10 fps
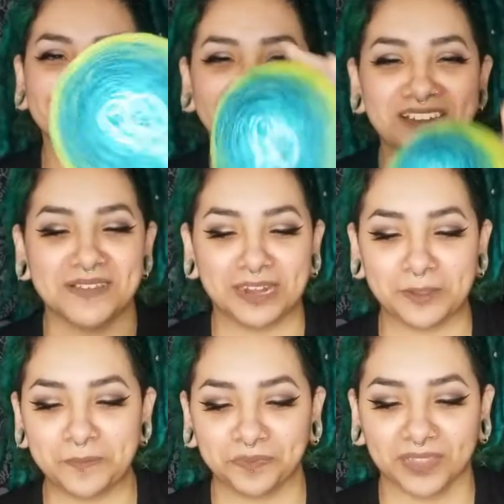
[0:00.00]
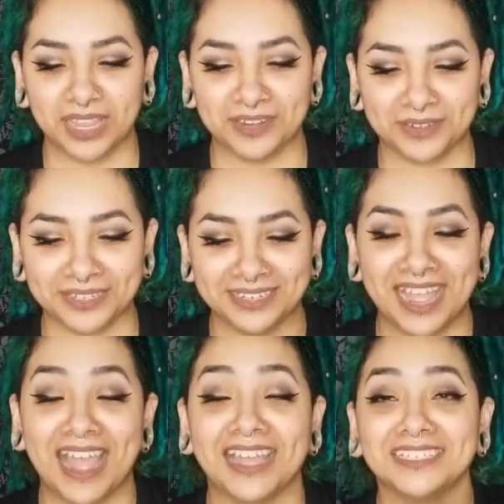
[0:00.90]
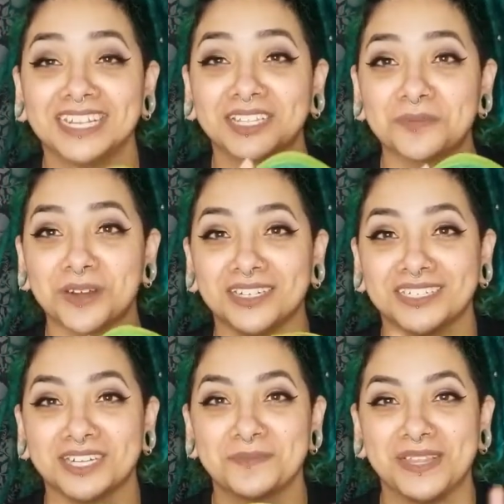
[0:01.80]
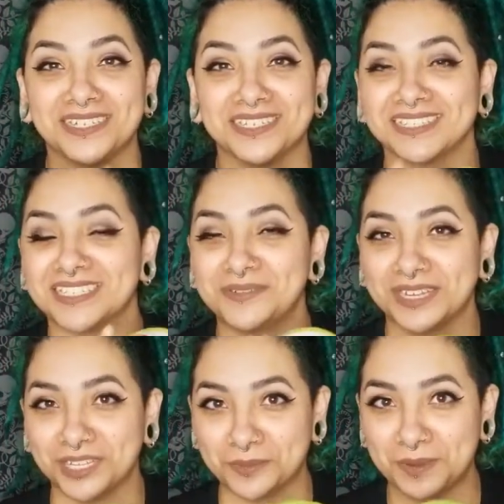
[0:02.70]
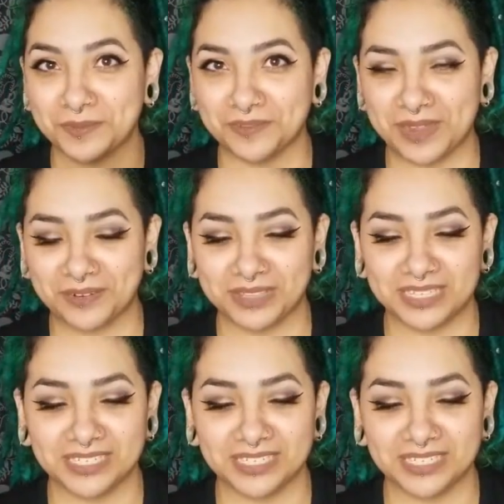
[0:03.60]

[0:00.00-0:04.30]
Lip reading: sorry about it. Anyway, I checked the project pages to see what other people have made with it.